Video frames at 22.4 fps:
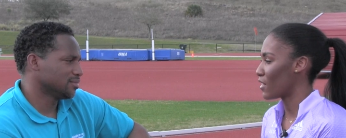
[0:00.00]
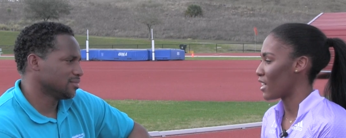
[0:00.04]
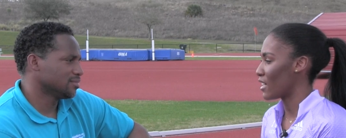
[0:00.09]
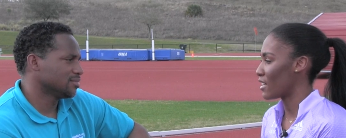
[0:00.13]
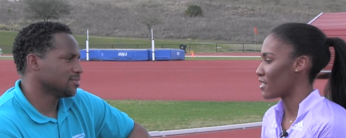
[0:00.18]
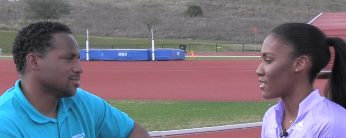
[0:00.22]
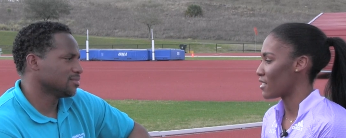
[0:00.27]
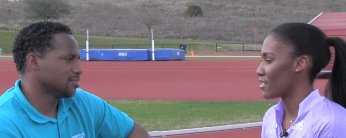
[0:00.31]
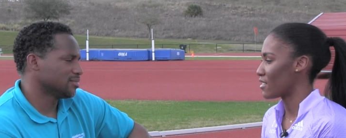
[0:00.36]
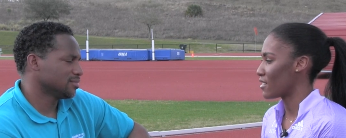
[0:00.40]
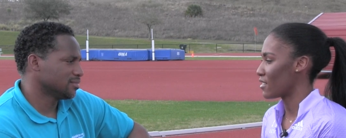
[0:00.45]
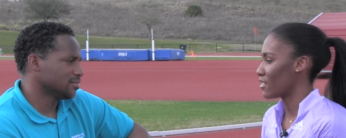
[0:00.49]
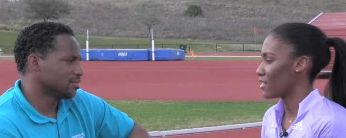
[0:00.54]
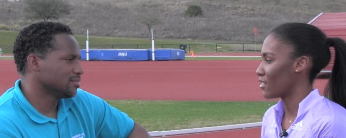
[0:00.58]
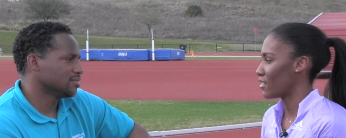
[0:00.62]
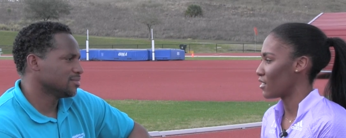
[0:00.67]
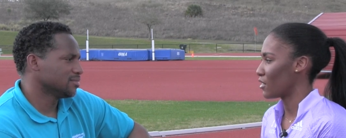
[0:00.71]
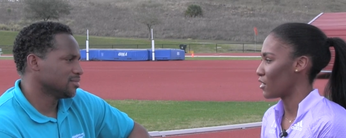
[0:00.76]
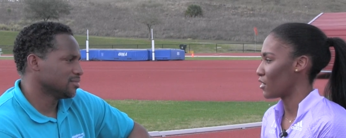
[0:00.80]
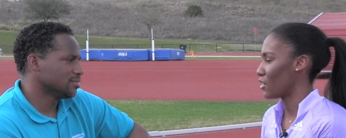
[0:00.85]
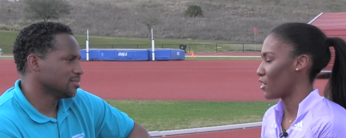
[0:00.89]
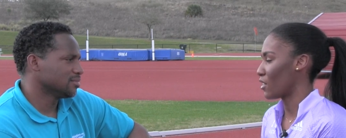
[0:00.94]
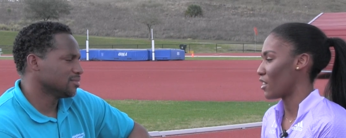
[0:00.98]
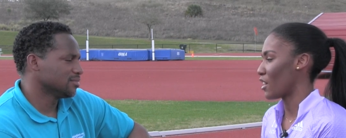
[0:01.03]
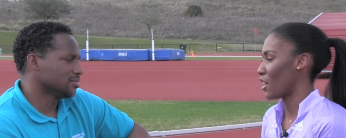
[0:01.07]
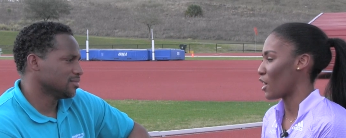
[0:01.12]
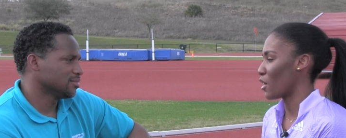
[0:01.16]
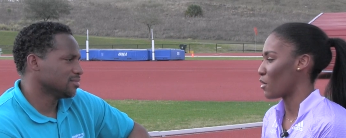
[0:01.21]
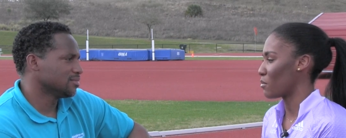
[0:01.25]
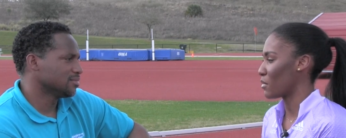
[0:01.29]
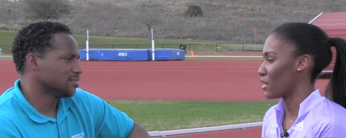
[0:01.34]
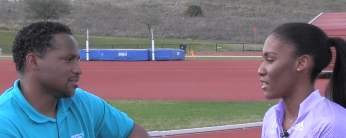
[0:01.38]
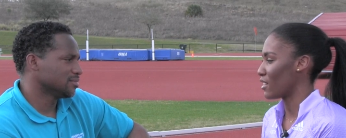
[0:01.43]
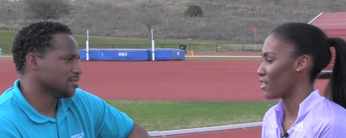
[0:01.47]
Speaker 1: that's going to
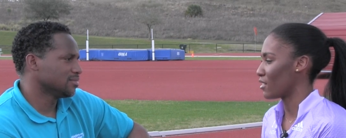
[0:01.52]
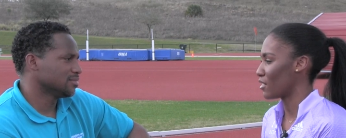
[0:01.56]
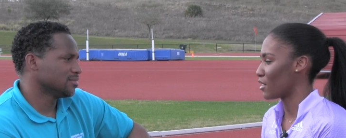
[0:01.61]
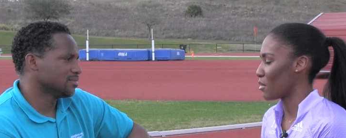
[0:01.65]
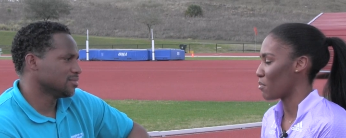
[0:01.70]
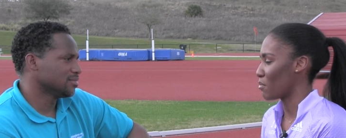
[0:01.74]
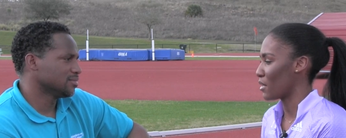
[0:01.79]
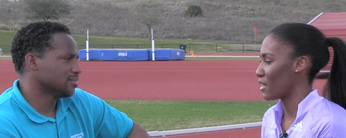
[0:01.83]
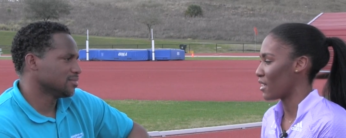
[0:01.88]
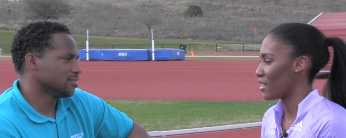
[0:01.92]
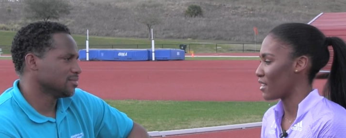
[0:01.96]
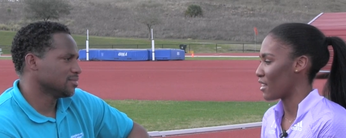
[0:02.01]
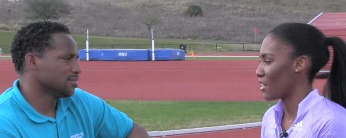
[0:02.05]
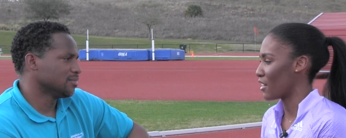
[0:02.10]
help me compete